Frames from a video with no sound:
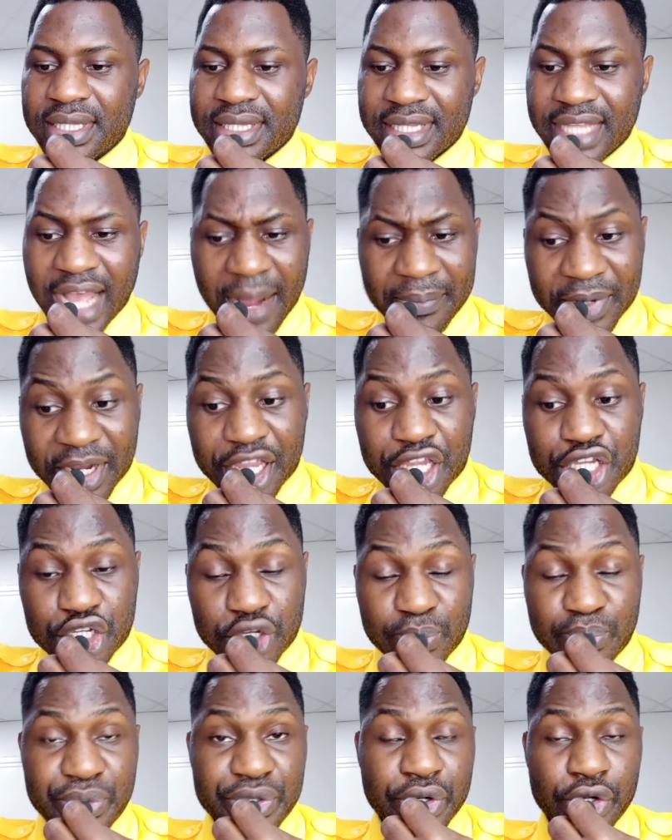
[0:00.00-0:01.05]
The
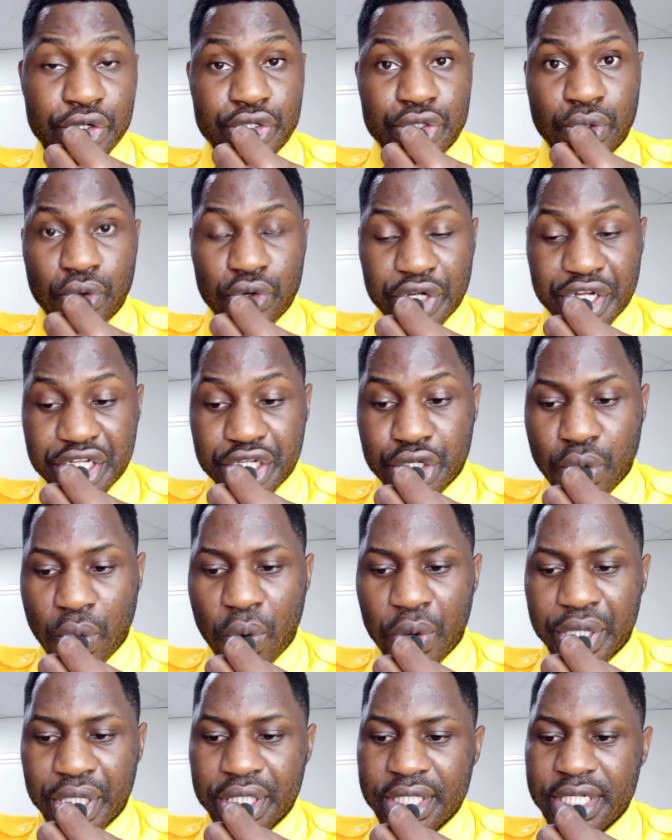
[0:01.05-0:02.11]
application period, you already
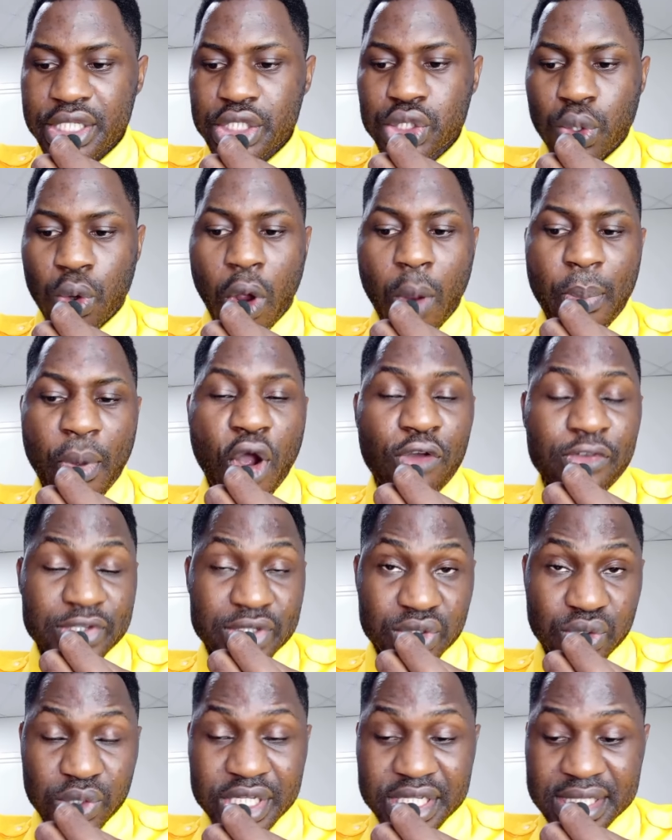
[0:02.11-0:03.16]
know it. The scope of
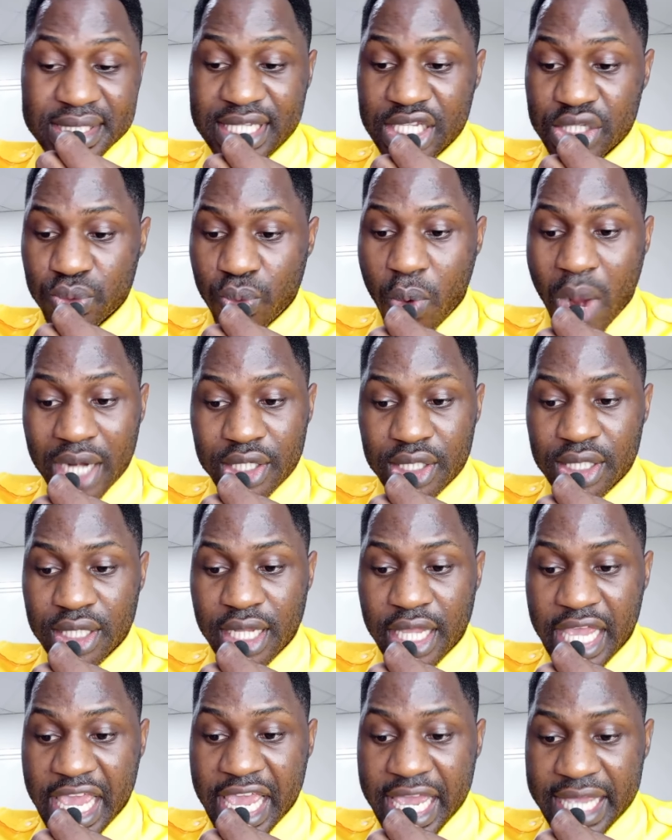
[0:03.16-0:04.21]
studies is
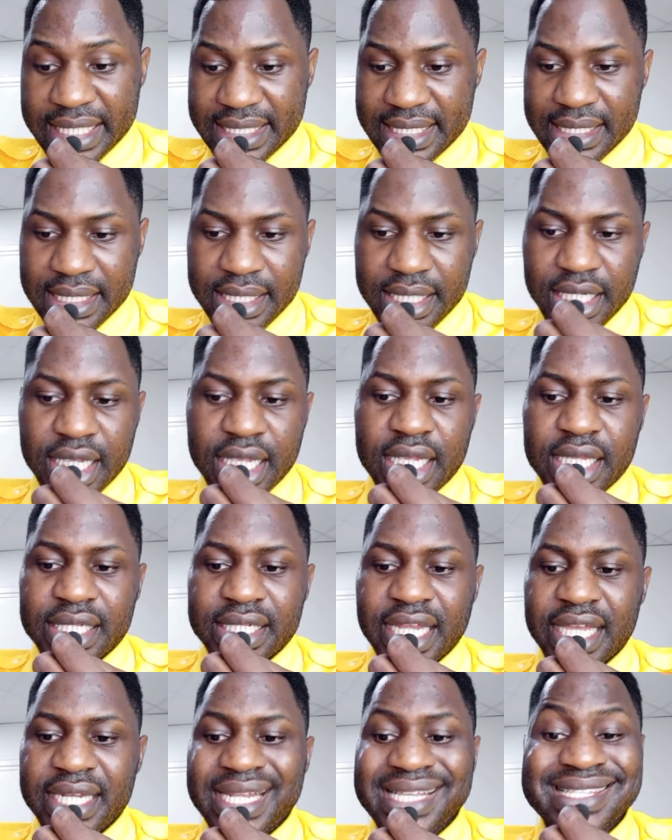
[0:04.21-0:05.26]
180.
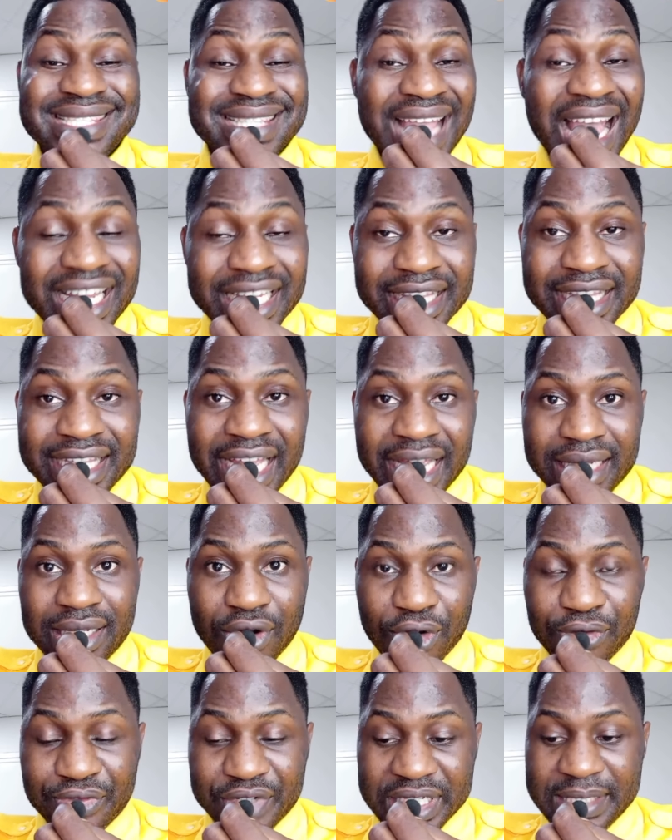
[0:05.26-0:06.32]
Then the start date
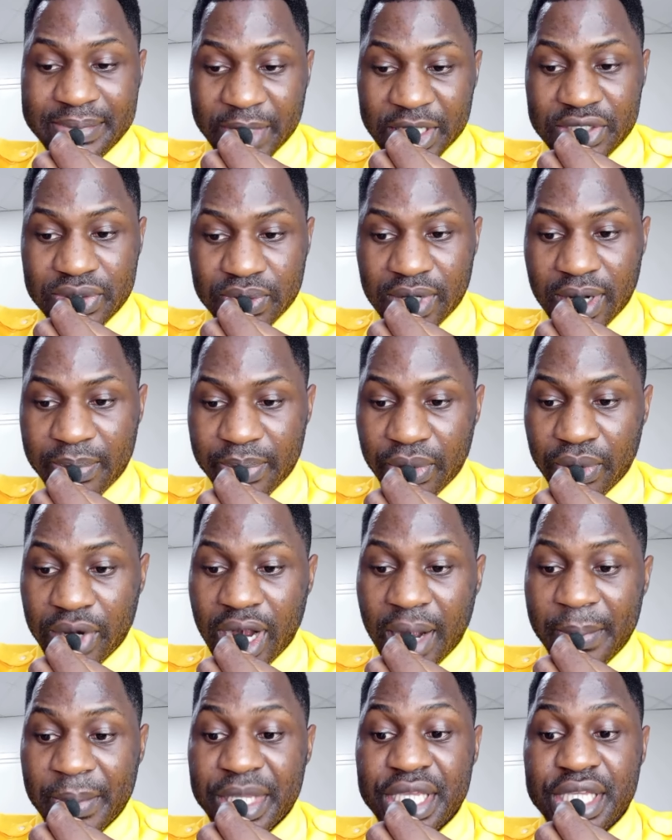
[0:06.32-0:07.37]
of this particular
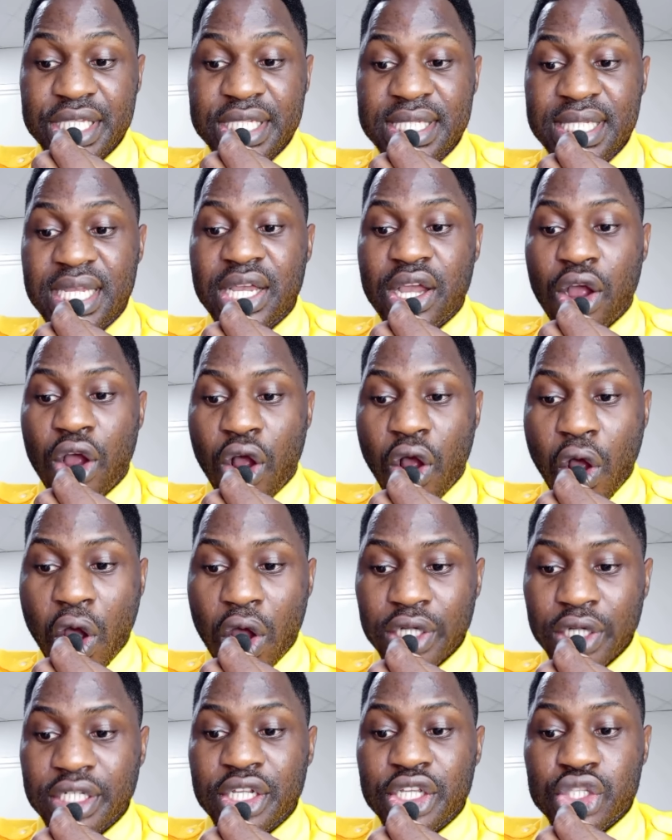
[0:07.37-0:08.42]
program is
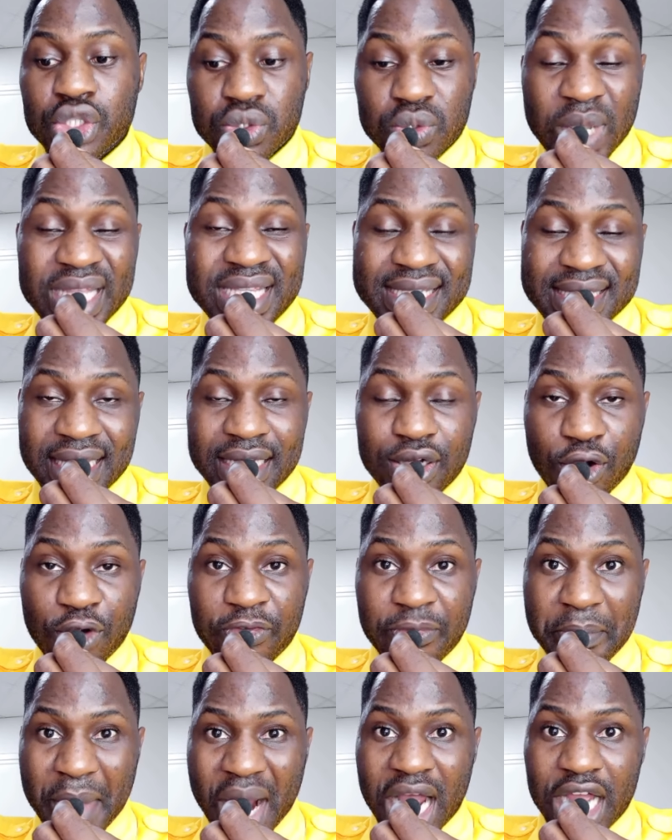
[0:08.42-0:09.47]
on 20th
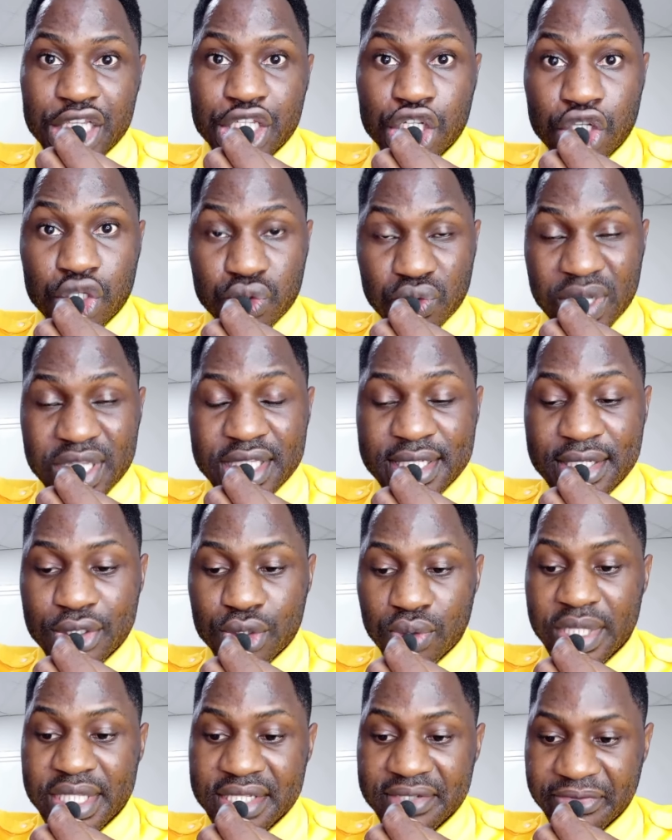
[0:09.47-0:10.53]
of March
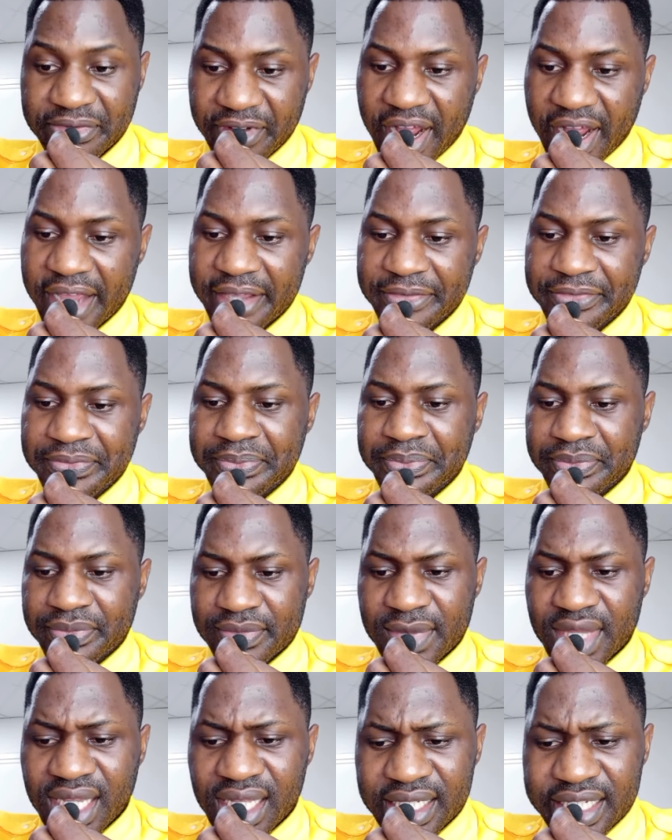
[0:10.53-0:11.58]
2025.
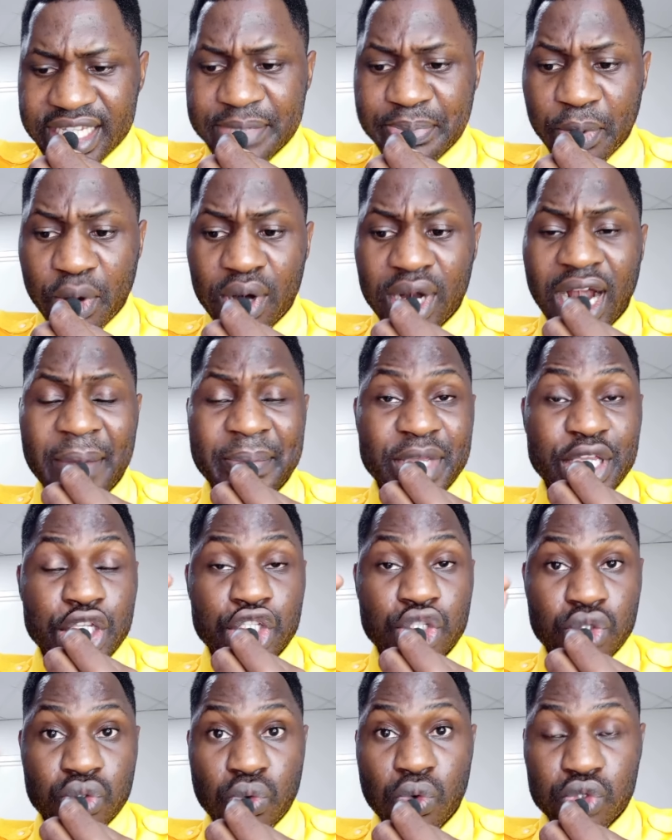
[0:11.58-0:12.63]
This program
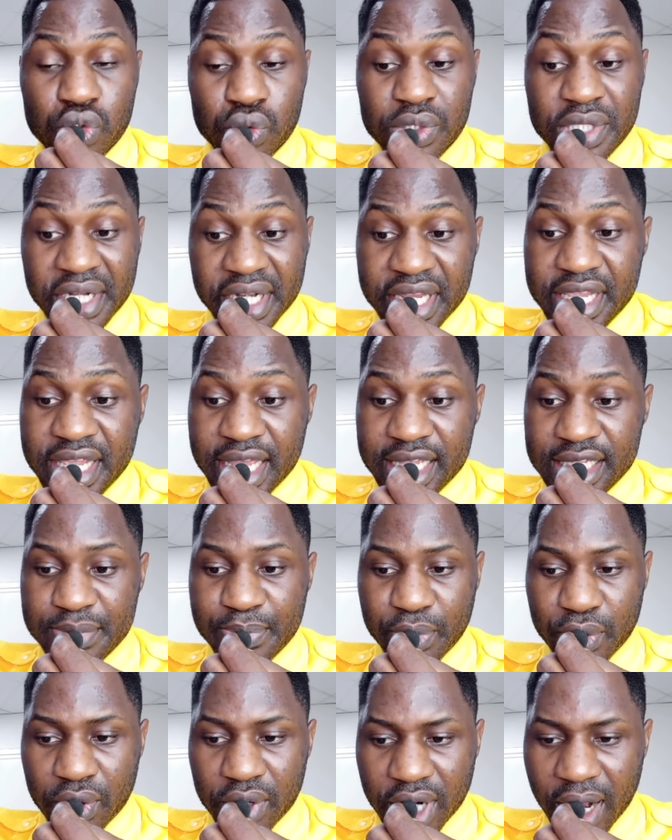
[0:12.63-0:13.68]
is 2 to 3 years
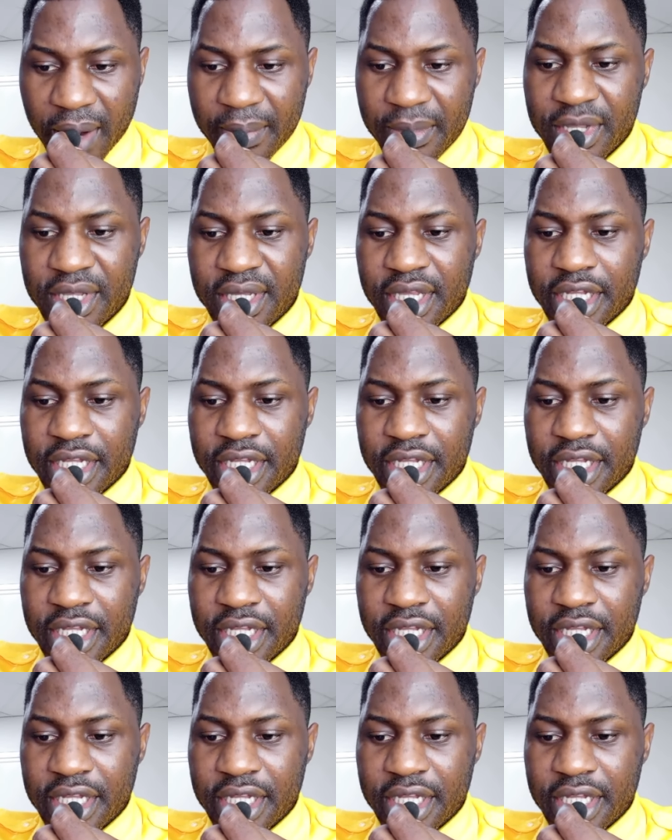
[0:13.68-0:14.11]
program.